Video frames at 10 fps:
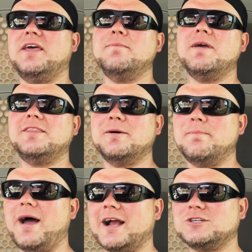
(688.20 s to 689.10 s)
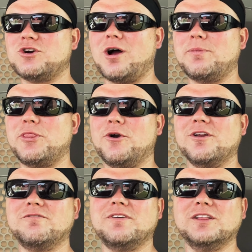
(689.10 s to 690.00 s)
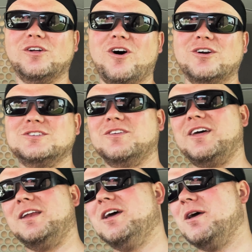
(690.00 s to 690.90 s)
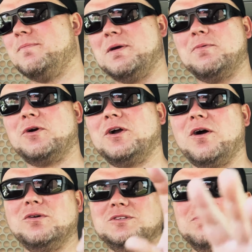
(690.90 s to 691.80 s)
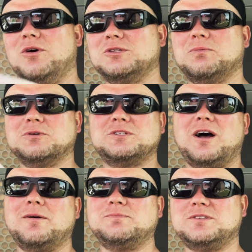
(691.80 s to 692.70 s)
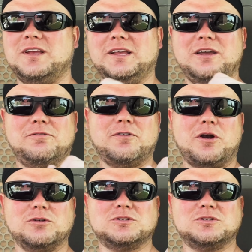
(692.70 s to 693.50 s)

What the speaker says: they made the backdrop 30 feet long, so then people could go into multiple stops and get photos.